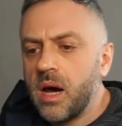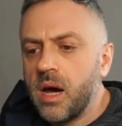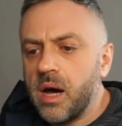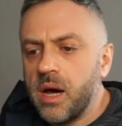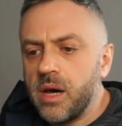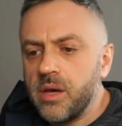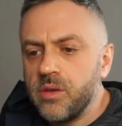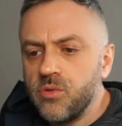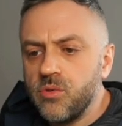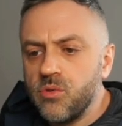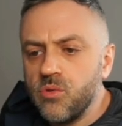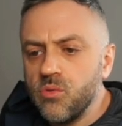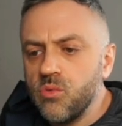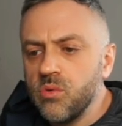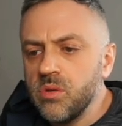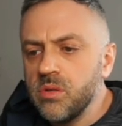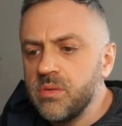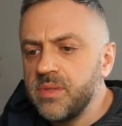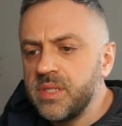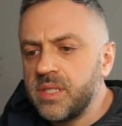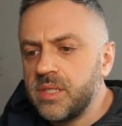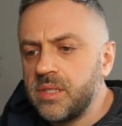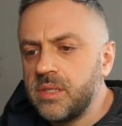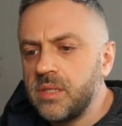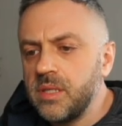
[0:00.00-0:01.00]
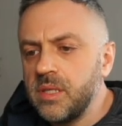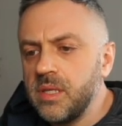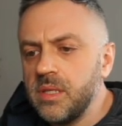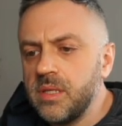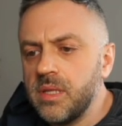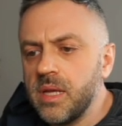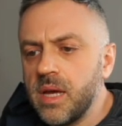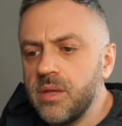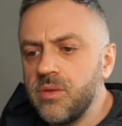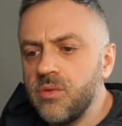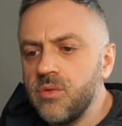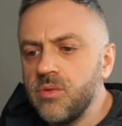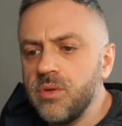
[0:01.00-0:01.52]
you will see
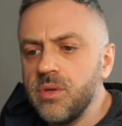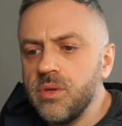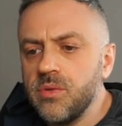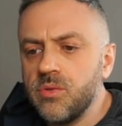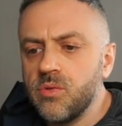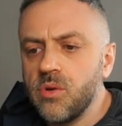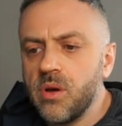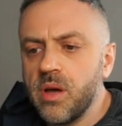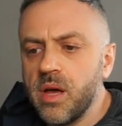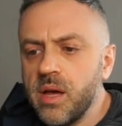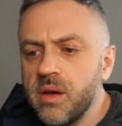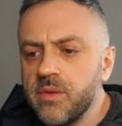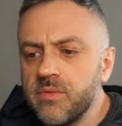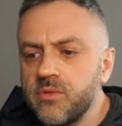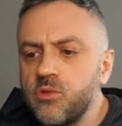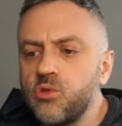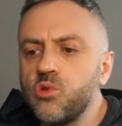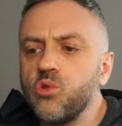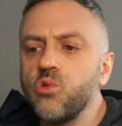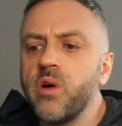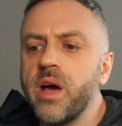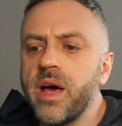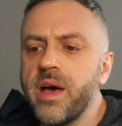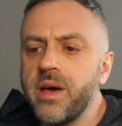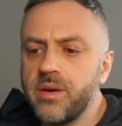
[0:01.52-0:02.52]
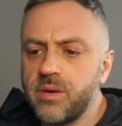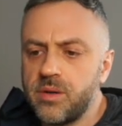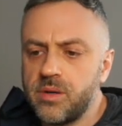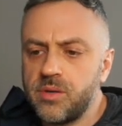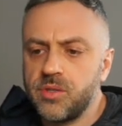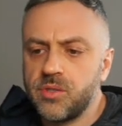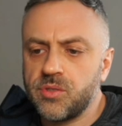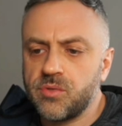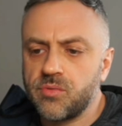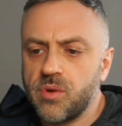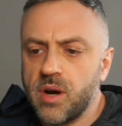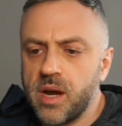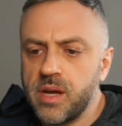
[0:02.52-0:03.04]
that you need to have 2
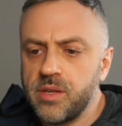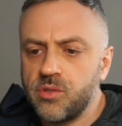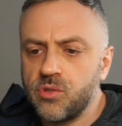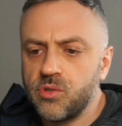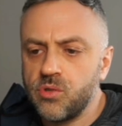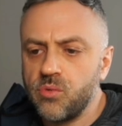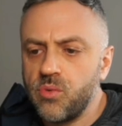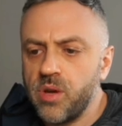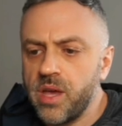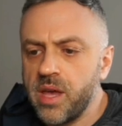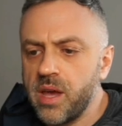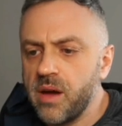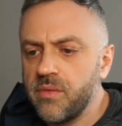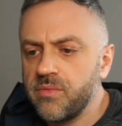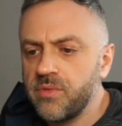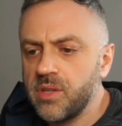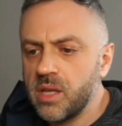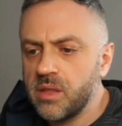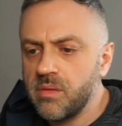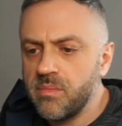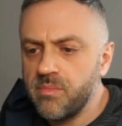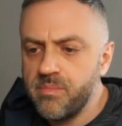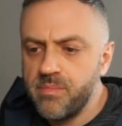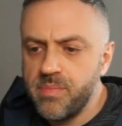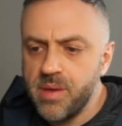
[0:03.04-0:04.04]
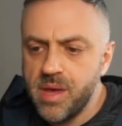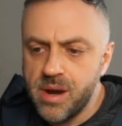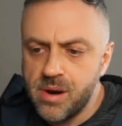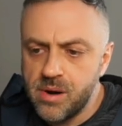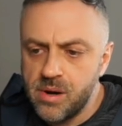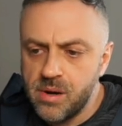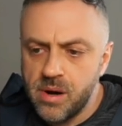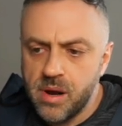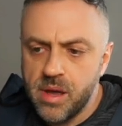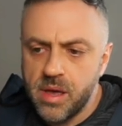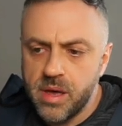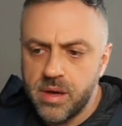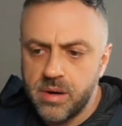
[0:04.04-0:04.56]
headers, right? So we have that
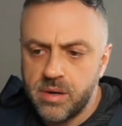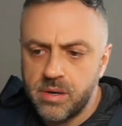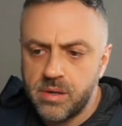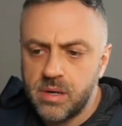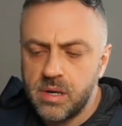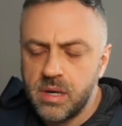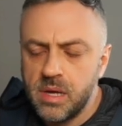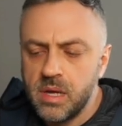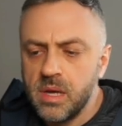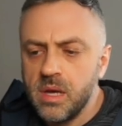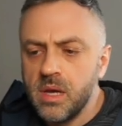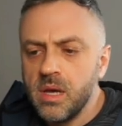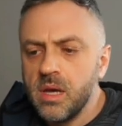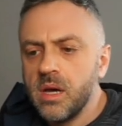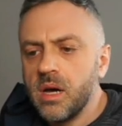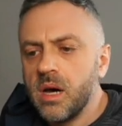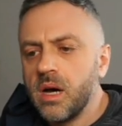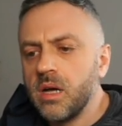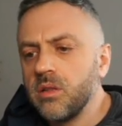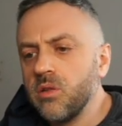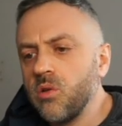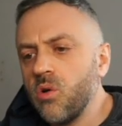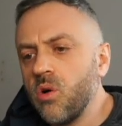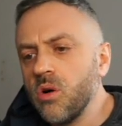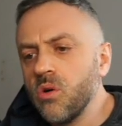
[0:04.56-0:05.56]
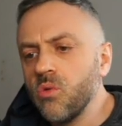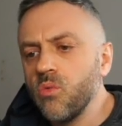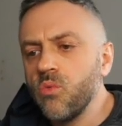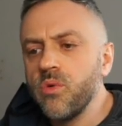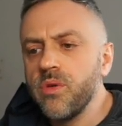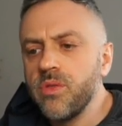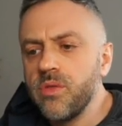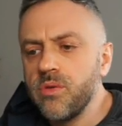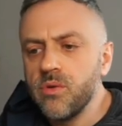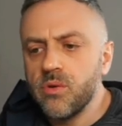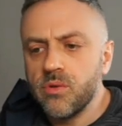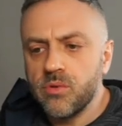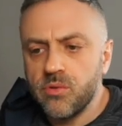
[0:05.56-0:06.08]
bare header along
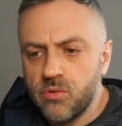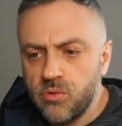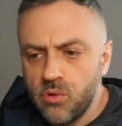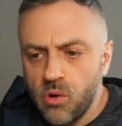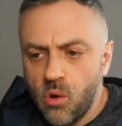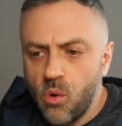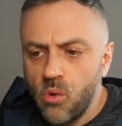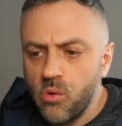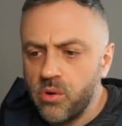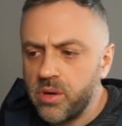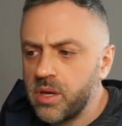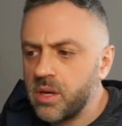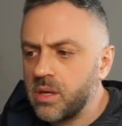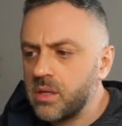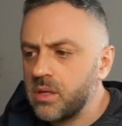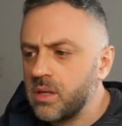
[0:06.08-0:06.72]
with your token.